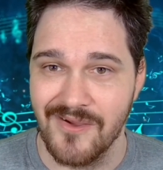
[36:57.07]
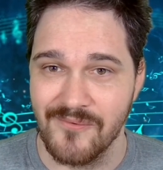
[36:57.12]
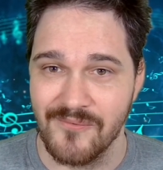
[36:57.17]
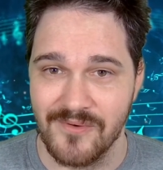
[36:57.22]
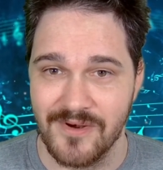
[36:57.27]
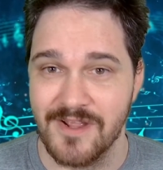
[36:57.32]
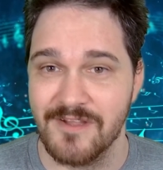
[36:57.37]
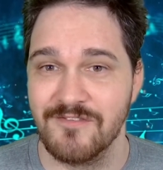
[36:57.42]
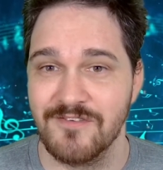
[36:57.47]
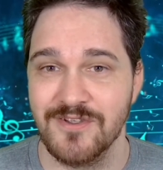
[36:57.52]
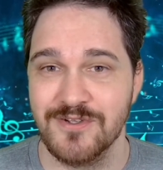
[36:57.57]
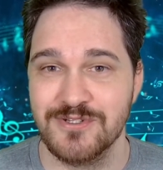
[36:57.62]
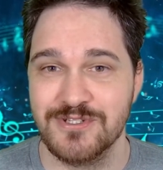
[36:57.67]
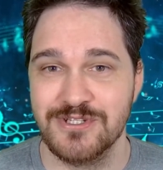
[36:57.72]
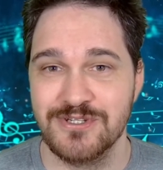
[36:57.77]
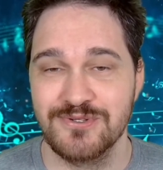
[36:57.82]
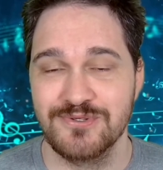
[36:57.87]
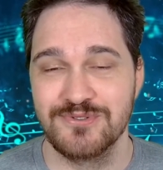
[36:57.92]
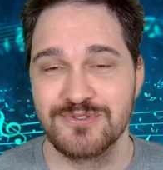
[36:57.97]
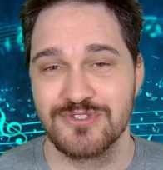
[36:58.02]
whenever you
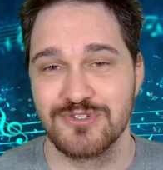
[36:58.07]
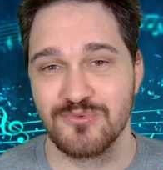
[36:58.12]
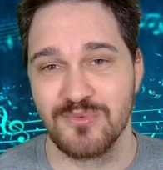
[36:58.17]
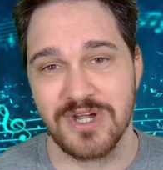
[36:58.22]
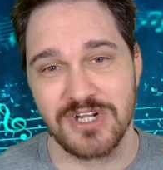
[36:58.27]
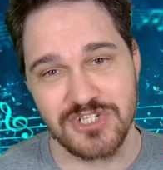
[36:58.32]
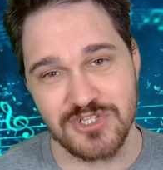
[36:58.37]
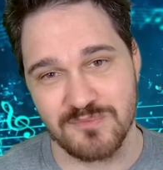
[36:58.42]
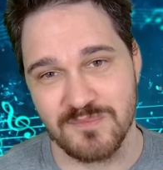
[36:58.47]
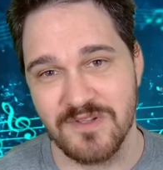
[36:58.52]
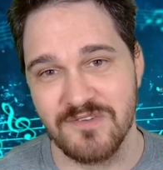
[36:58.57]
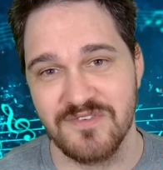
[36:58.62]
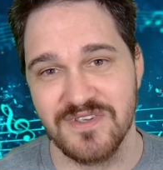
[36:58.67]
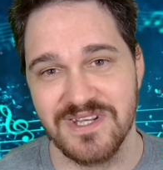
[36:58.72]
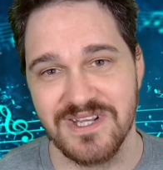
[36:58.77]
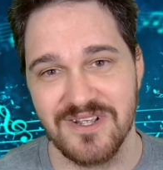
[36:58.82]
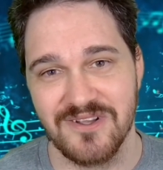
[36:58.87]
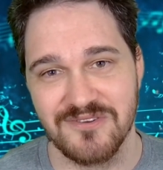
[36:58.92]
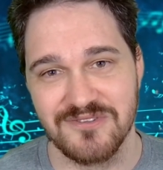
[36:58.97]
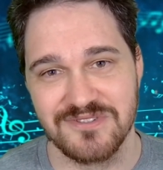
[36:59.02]
choose to watch my
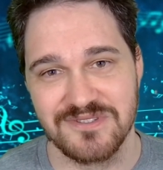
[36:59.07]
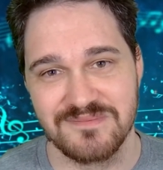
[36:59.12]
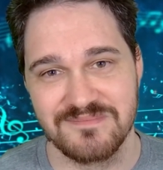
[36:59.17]
videos.